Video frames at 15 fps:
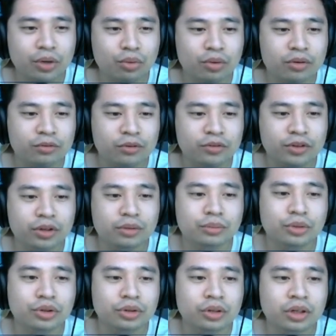one with
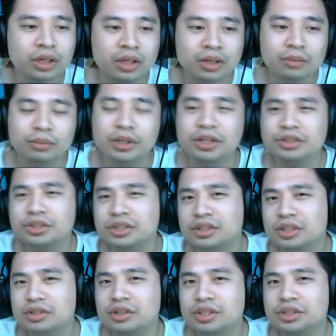Kamoon, but it just
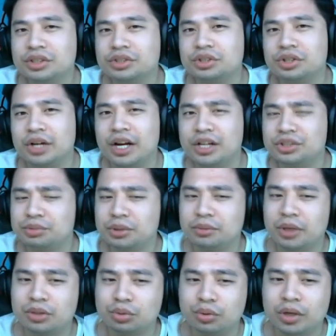increases your HP
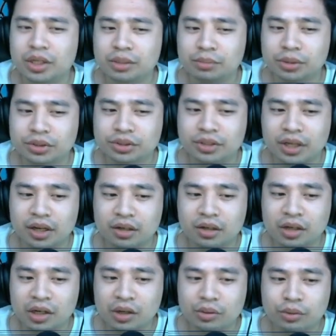by 20%,
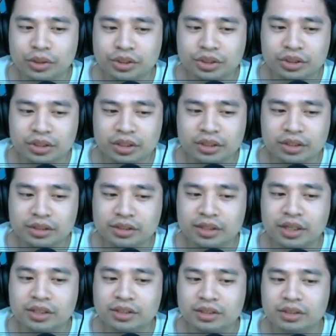which in this
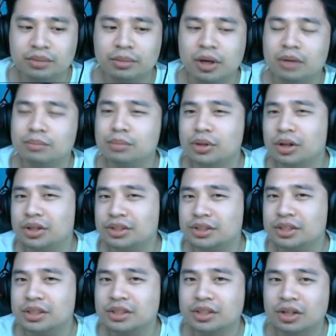case is about plus
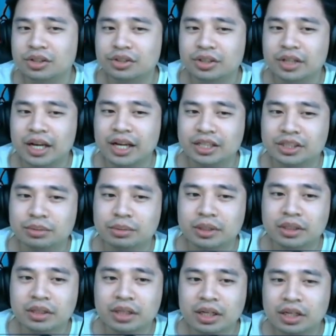600
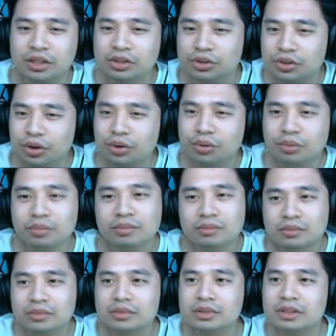HP. So
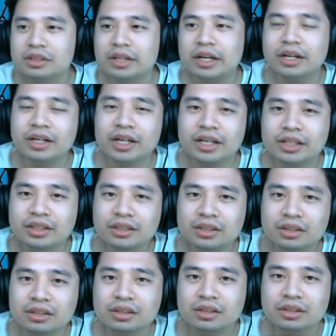there
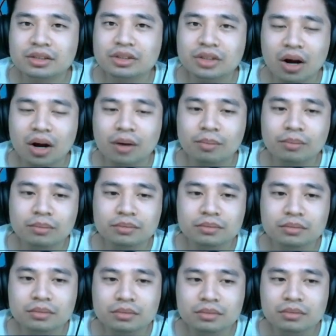is some,
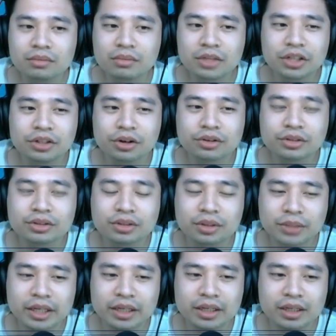
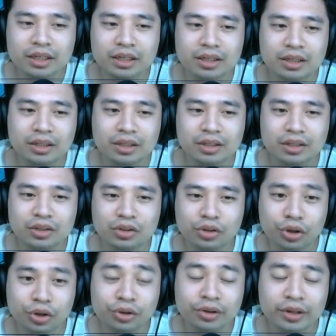something
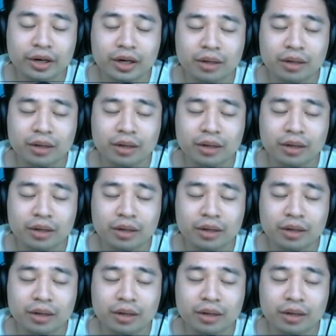good there,